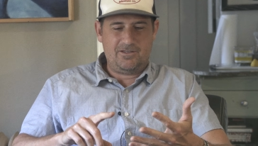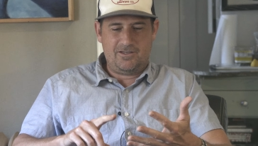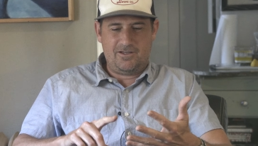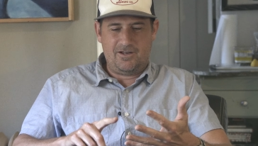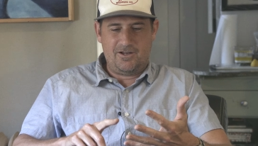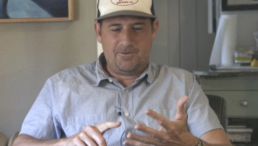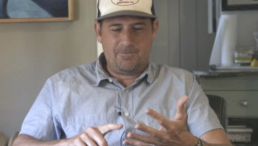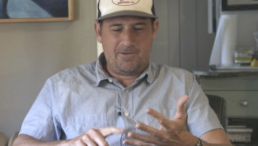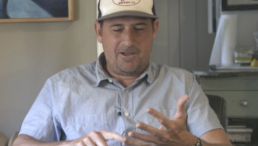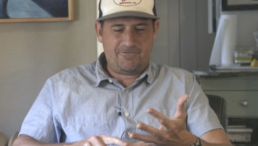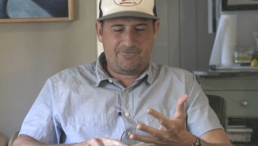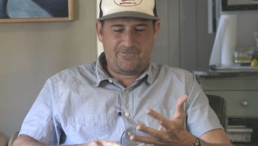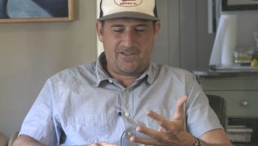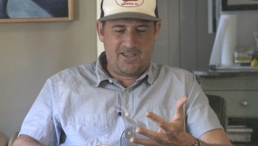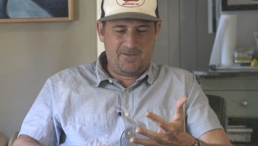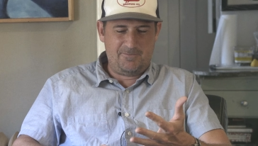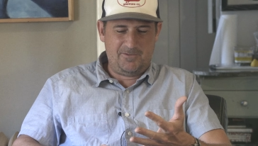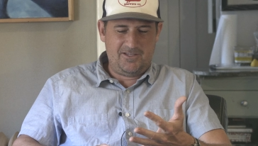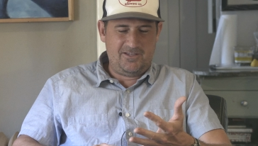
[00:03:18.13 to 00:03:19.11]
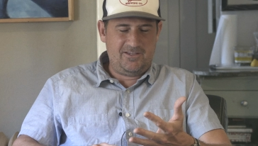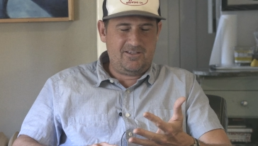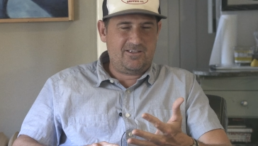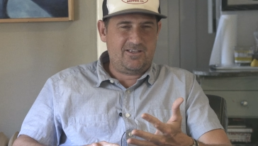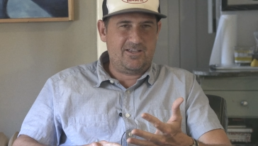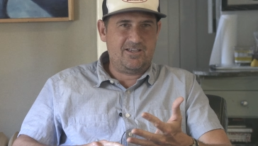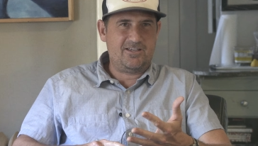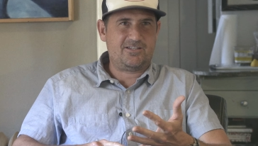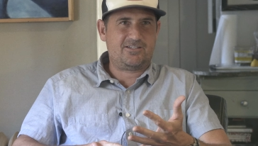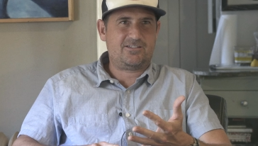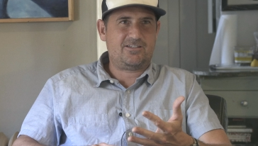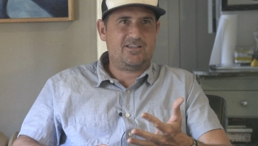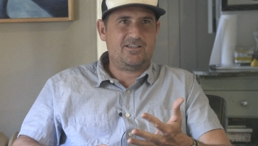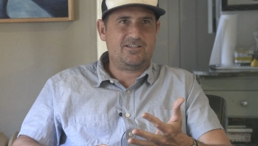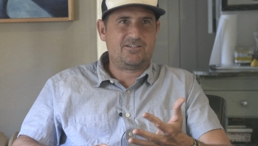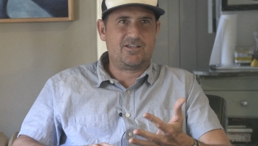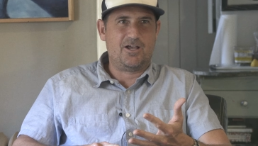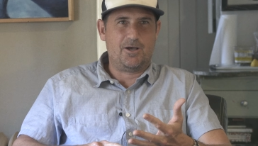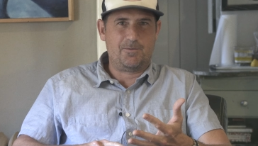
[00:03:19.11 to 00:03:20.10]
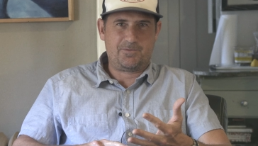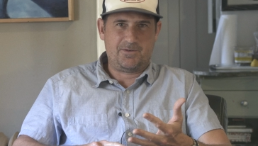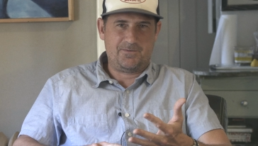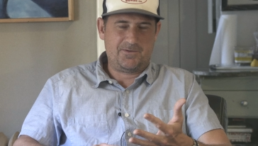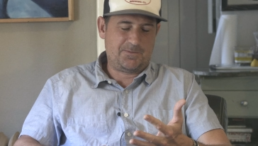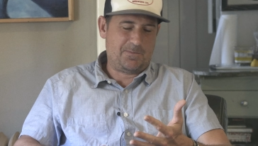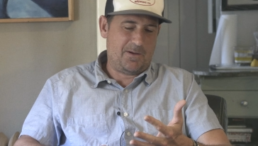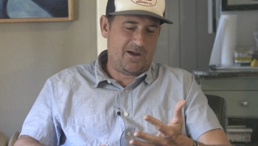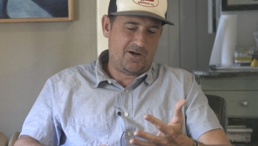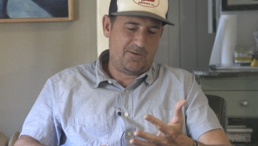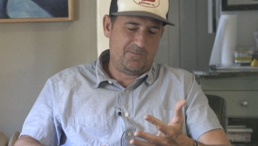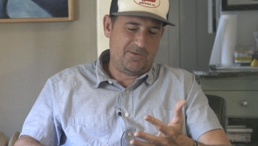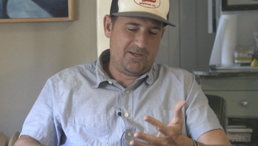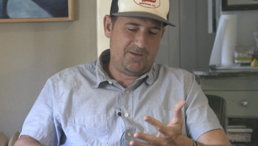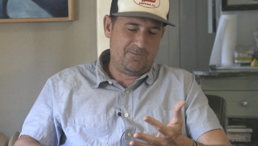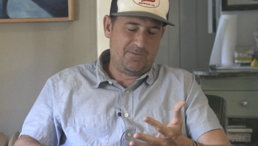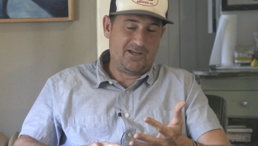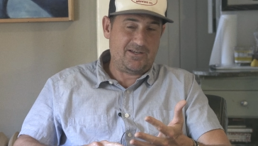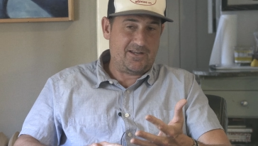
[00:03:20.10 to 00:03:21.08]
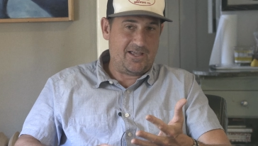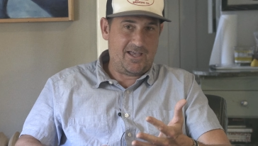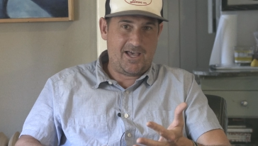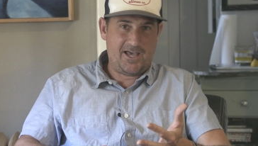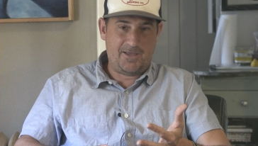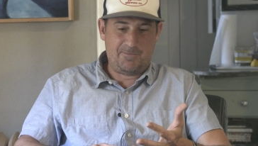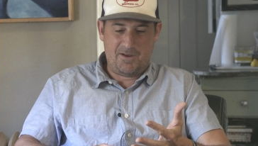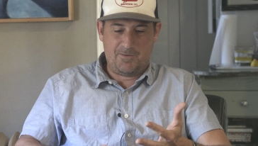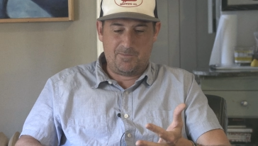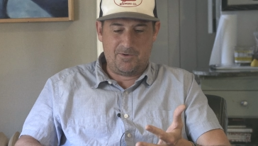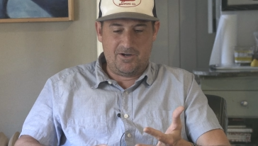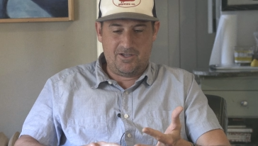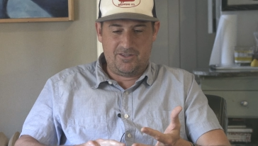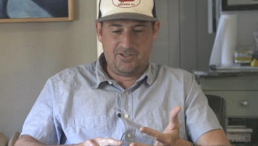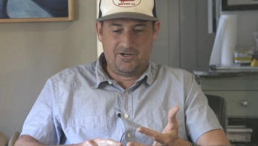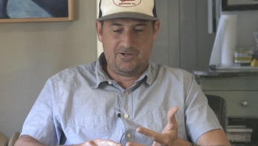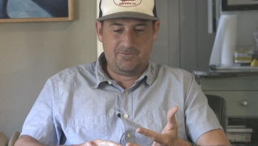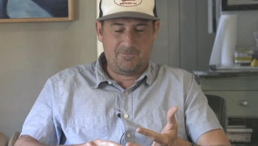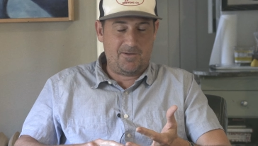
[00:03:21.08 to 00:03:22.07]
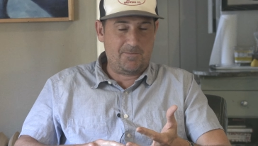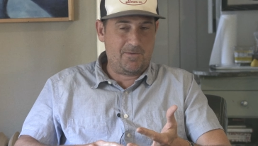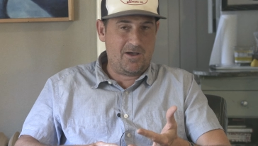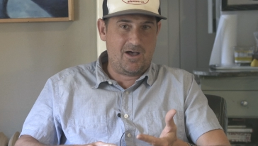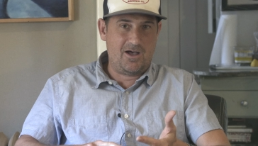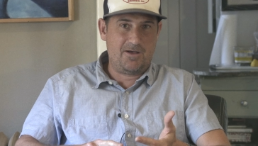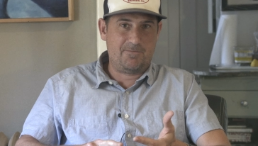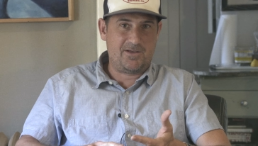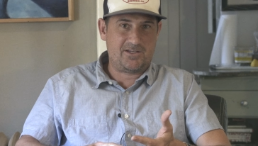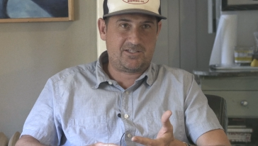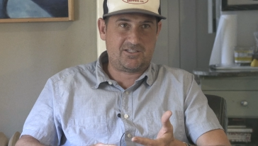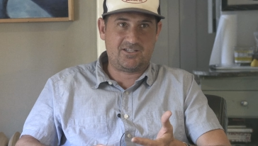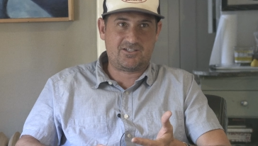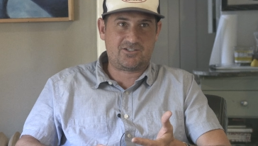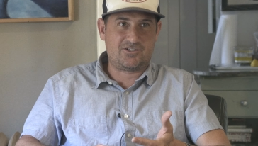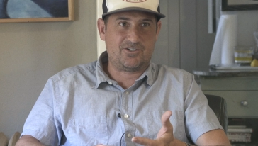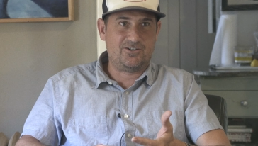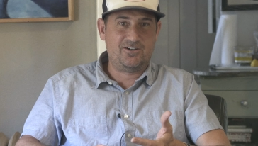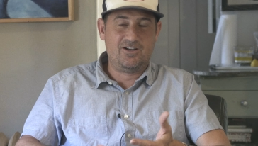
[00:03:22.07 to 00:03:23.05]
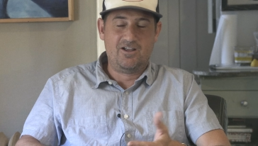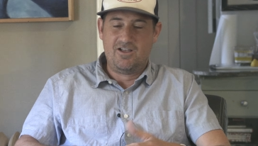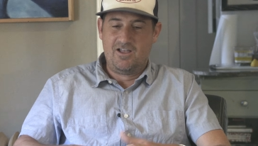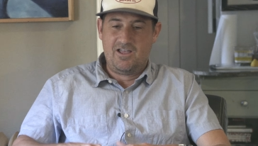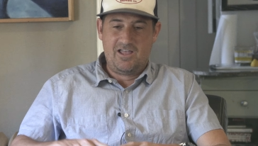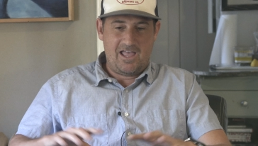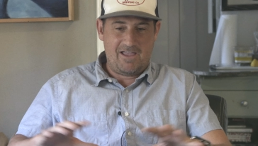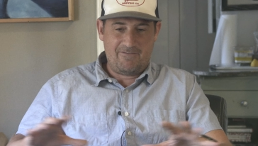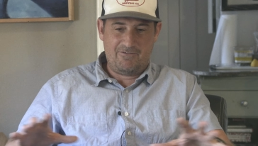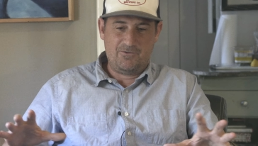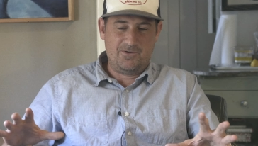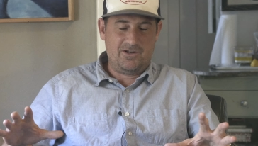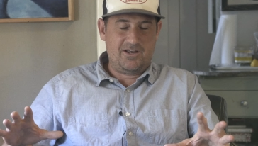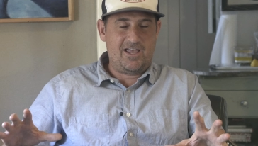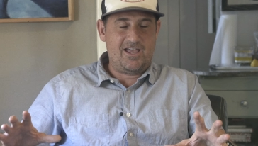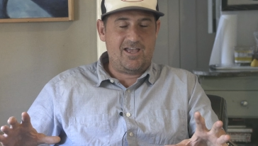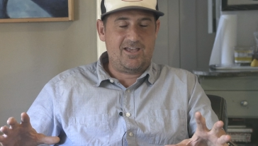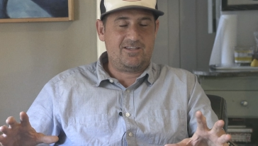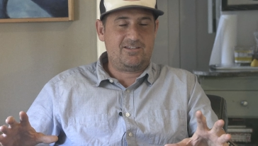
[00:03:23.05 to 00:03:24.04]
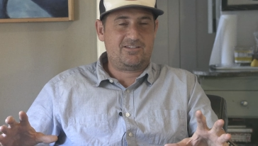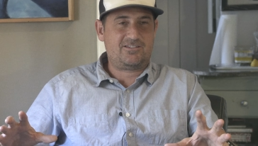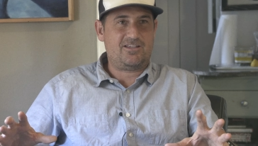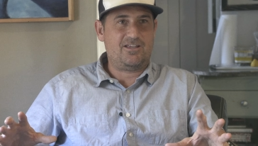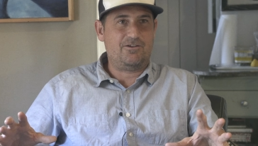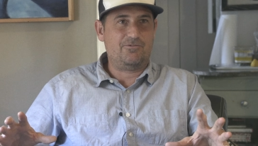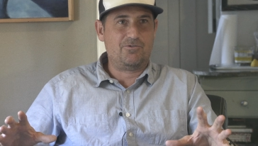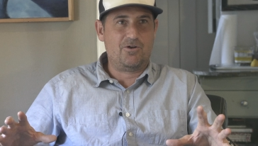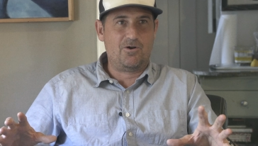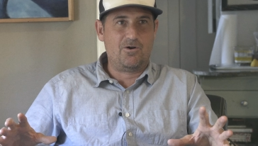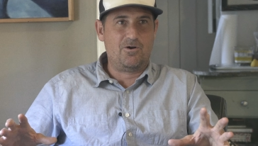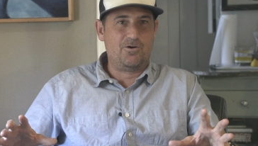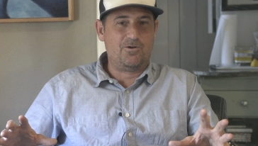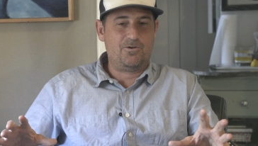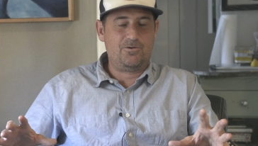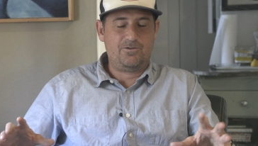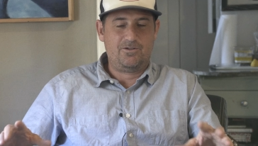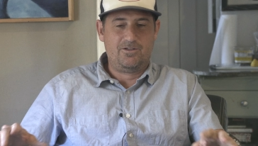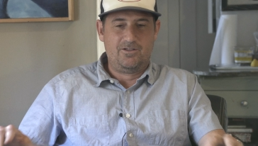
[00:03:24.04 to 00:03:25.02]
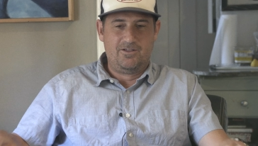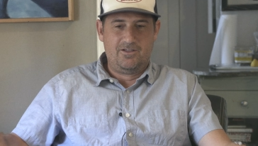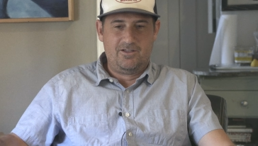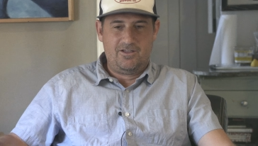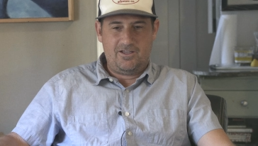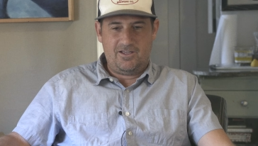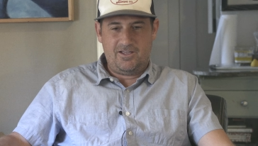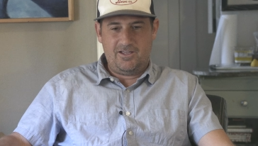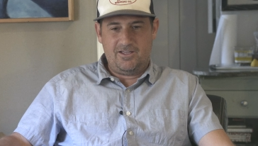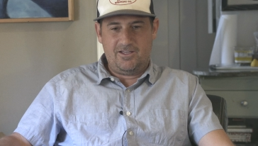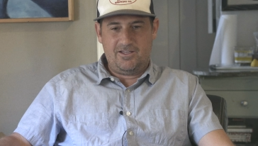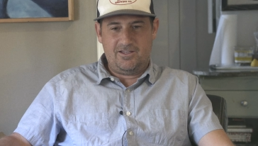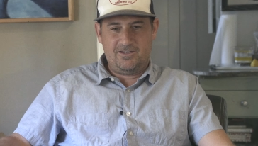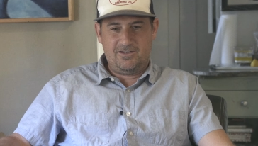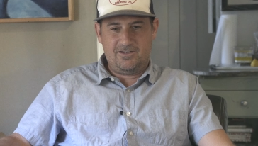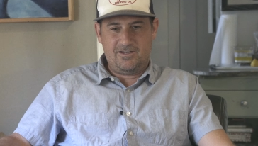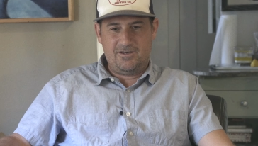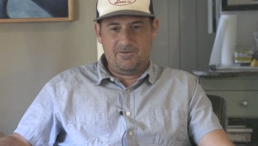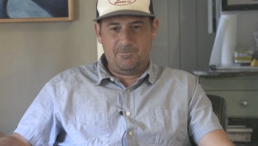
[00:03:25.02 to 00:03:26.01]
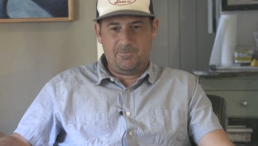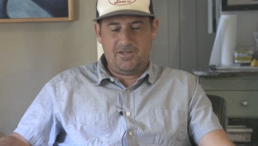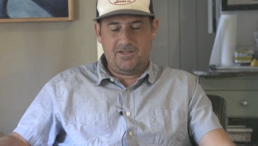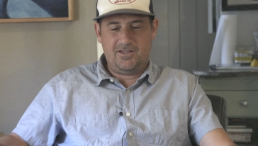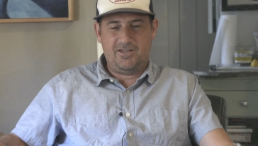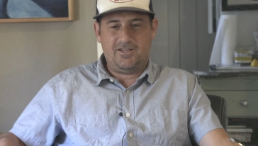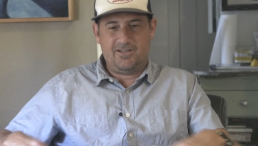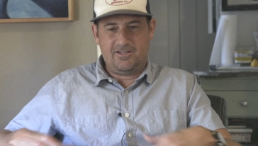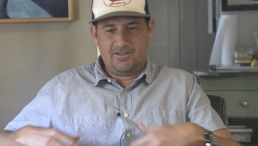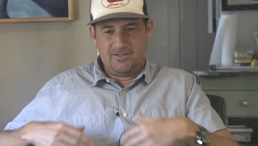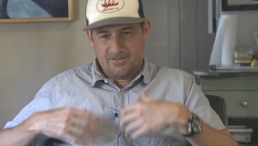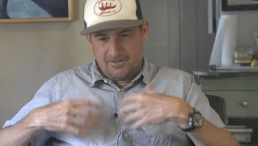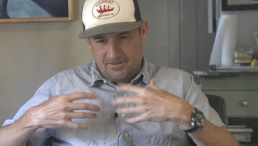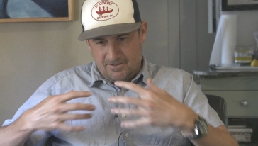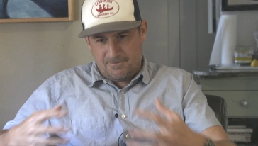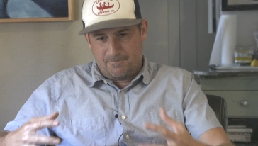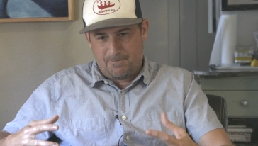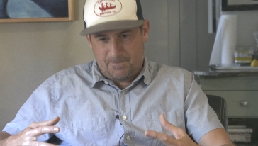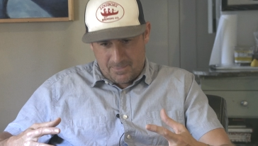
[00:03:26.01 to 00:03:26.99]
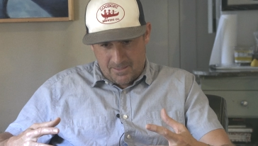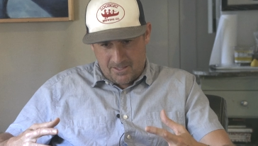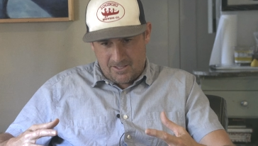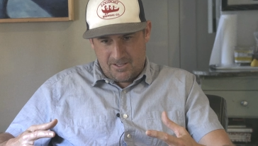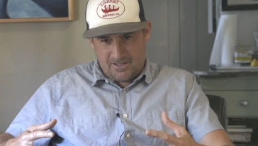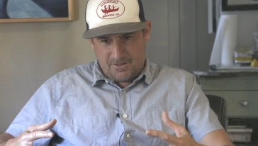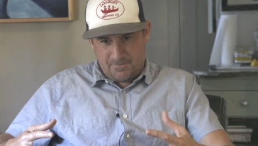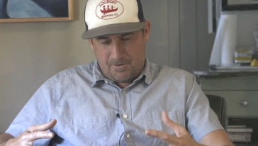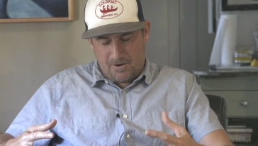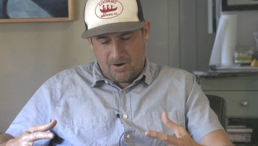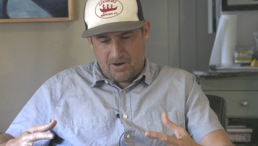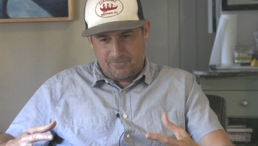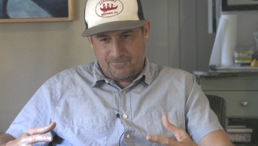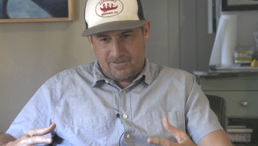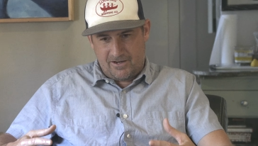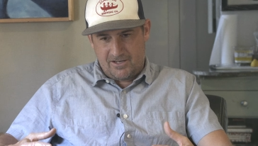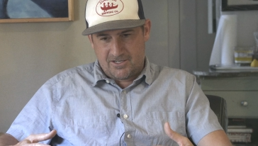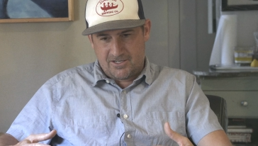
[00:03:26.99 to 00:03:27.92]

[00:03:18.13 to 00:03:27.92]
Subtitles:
My family has helped inspire me. My dad, my brother, my mom, my sister. Everyone has a role in being a part of that